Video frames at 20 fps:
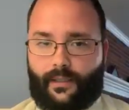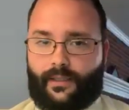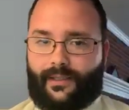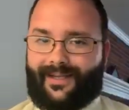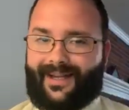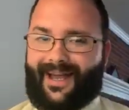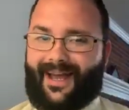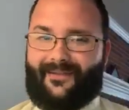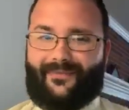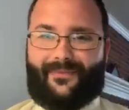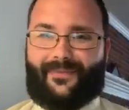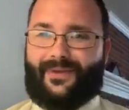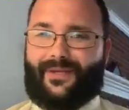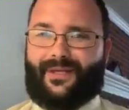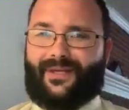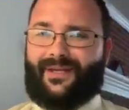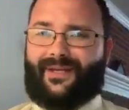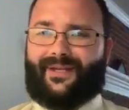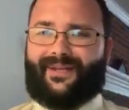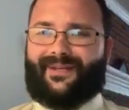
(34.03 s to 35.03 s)
Now, for
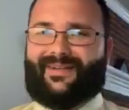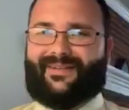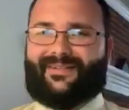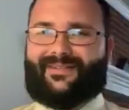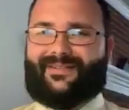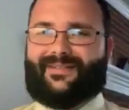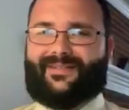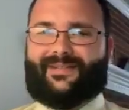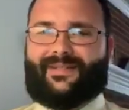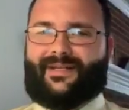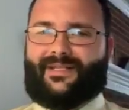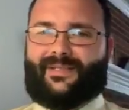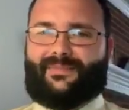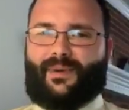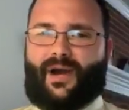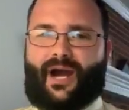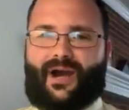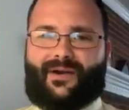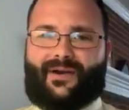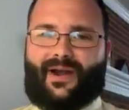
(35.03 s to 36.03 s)
the
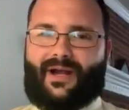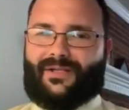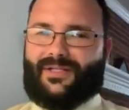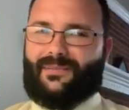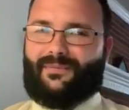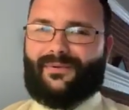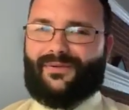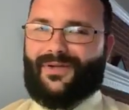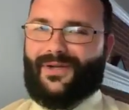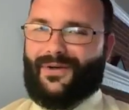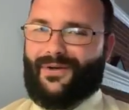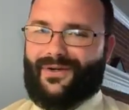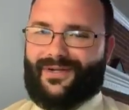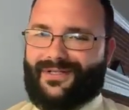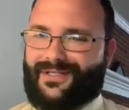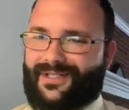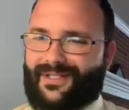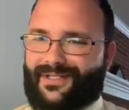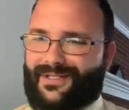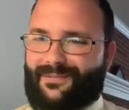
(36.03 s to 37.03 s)
aspiring
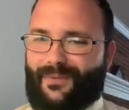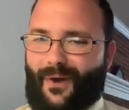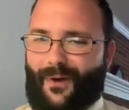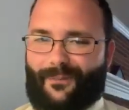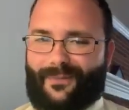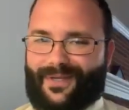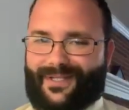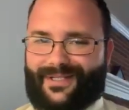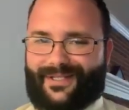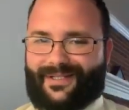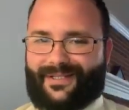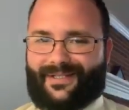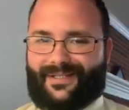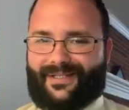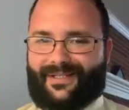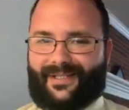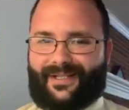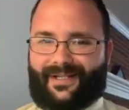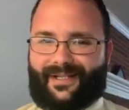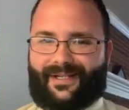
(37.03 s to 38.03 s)
entrepreneurs and small business
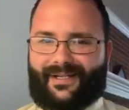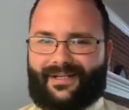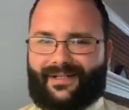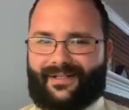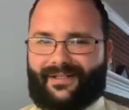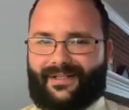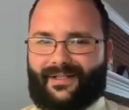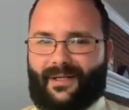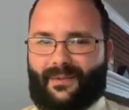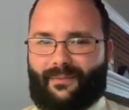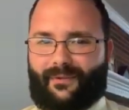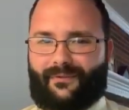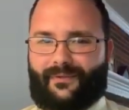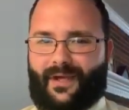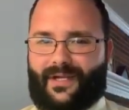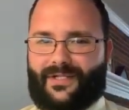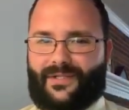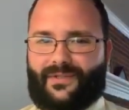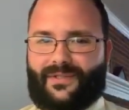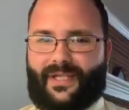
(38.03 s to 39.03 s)

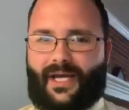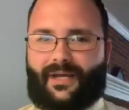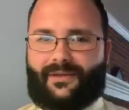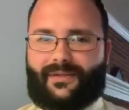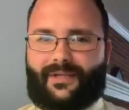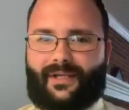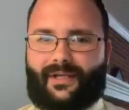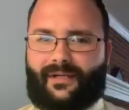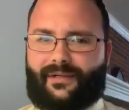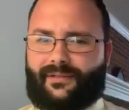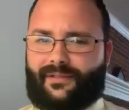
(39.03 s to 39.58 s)
professionals out there,